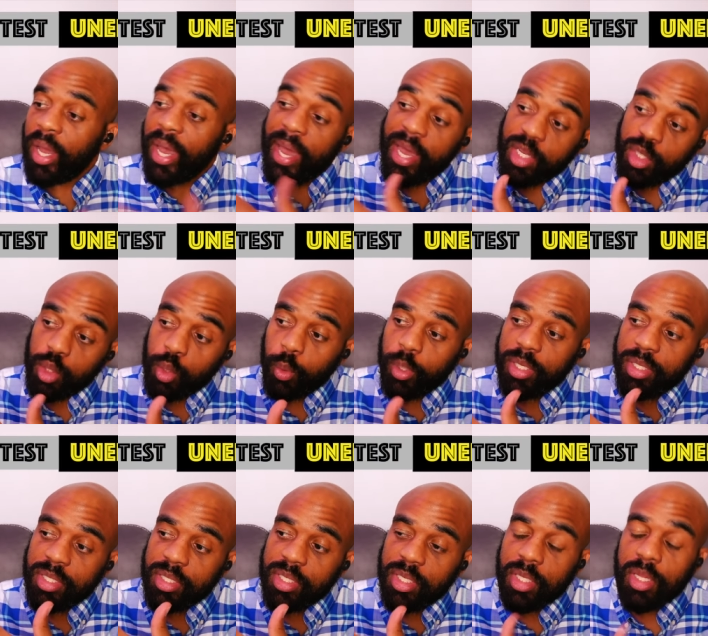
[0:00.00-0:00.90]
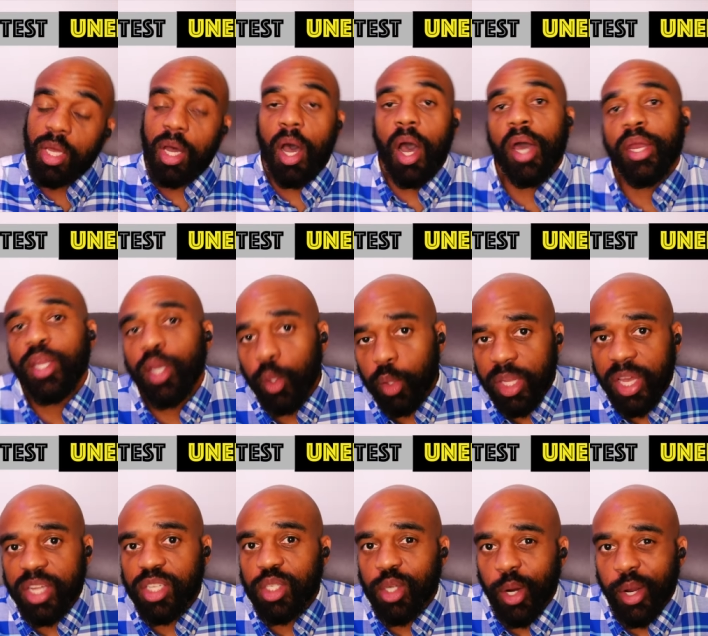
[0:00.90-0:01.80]
As you can see, the audio
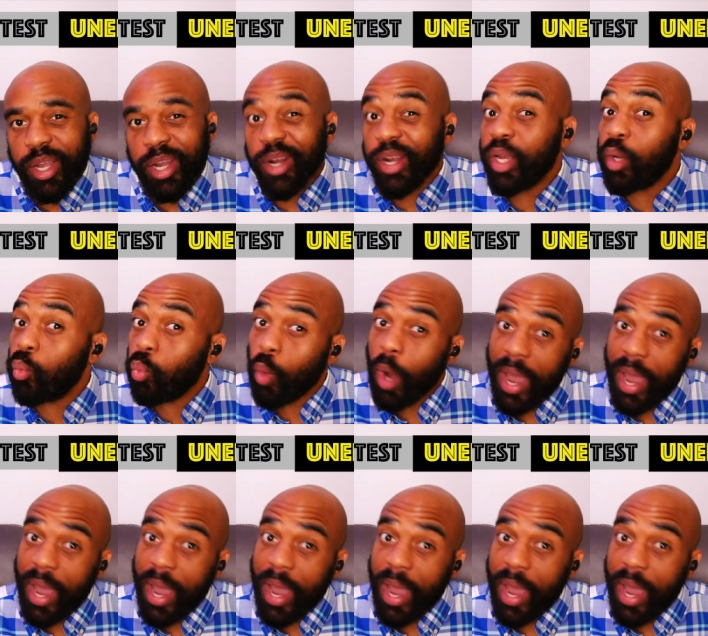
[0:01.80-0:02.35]
that you're hearing